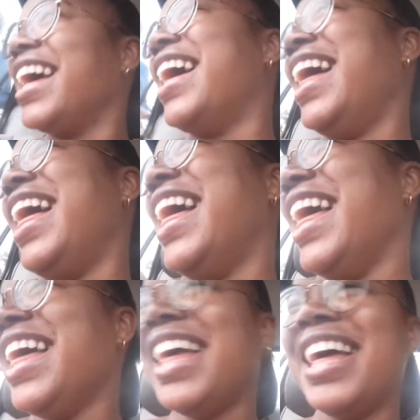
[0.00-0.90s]

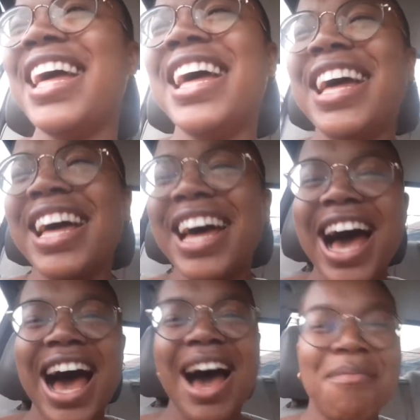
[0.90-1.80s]

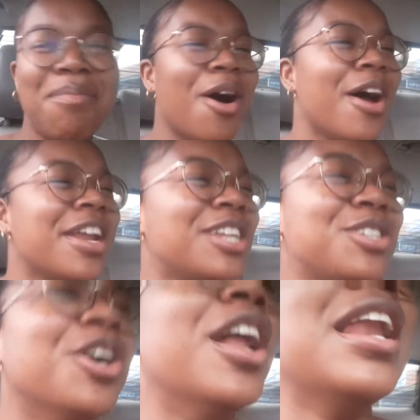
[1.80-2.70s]
Ah, born at
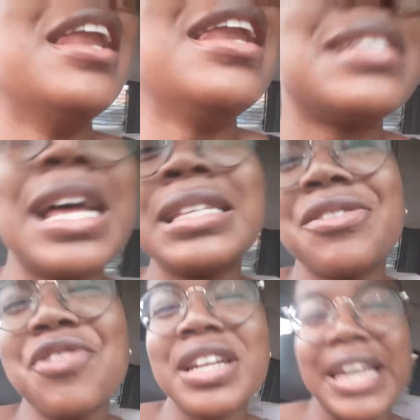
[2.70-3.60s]
all.
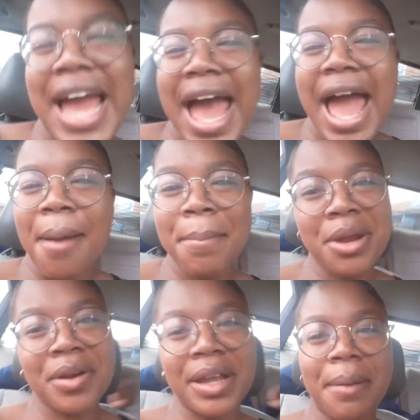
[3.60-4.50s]
Sunscreen gang,
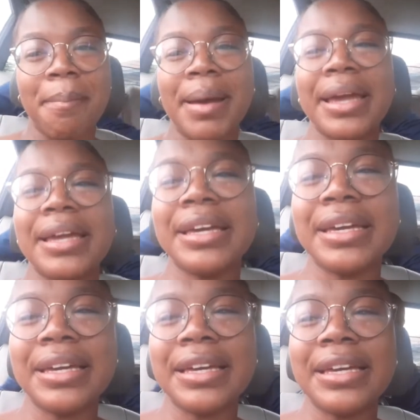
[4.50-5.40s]
period.
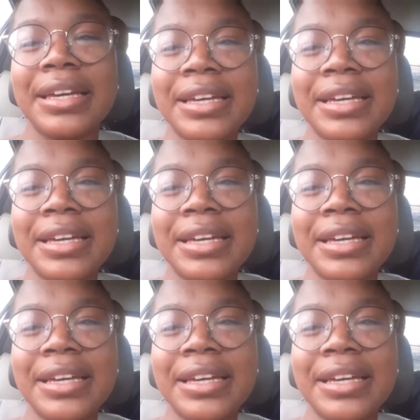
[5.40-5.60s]
Bye.